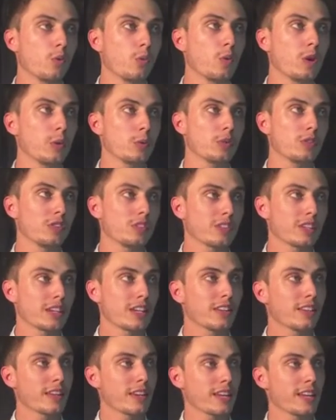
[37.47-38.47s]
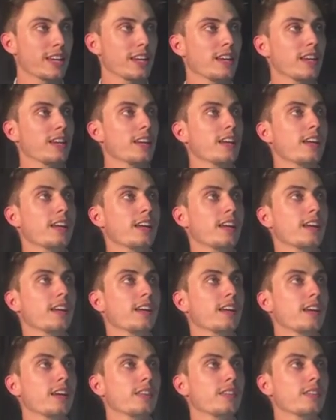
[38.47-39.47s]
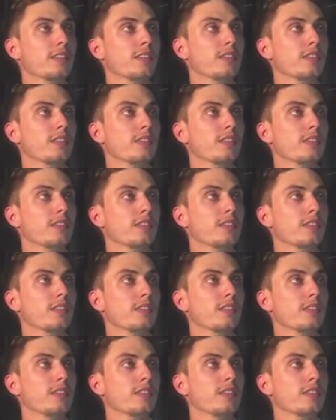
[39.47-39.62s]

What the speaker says: we would see that in here,